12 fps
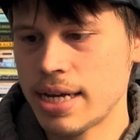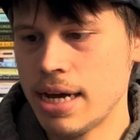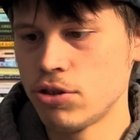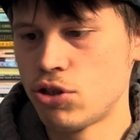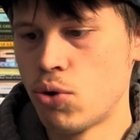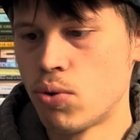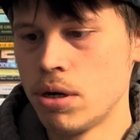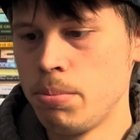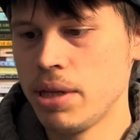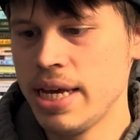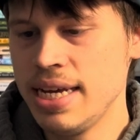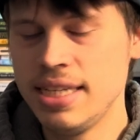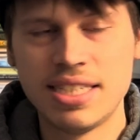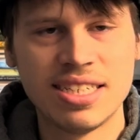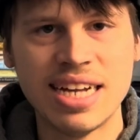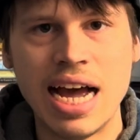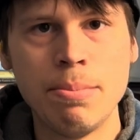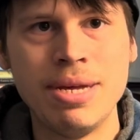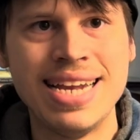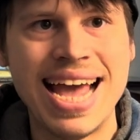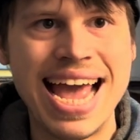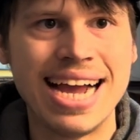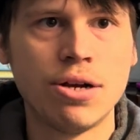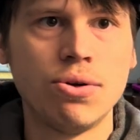out Tora Blades, Simon
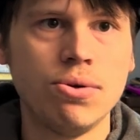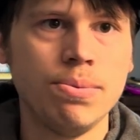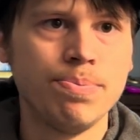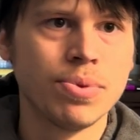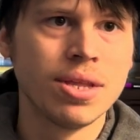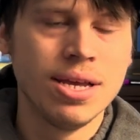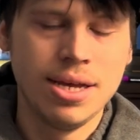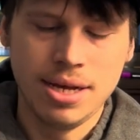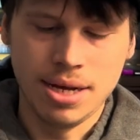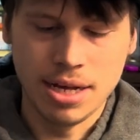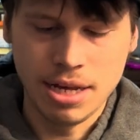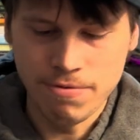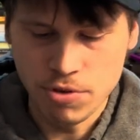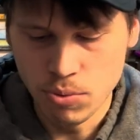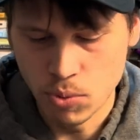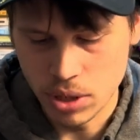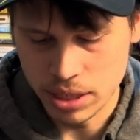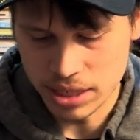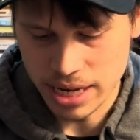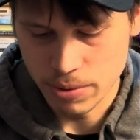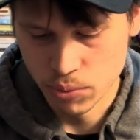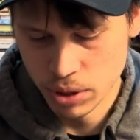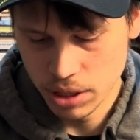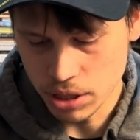Hengel, if you want a
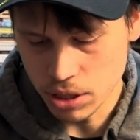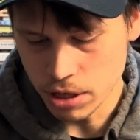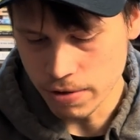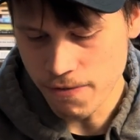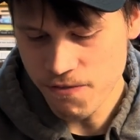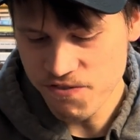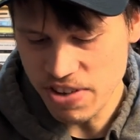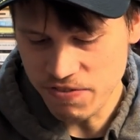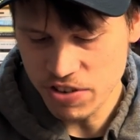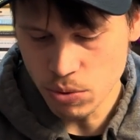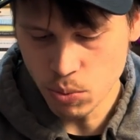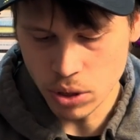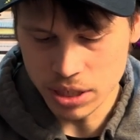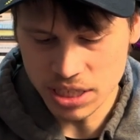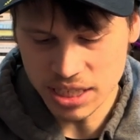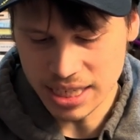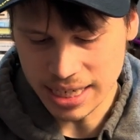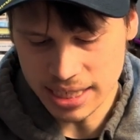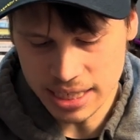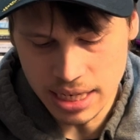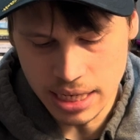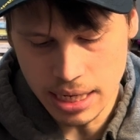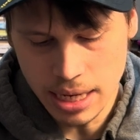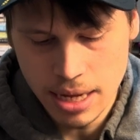really good
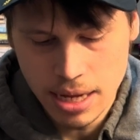5160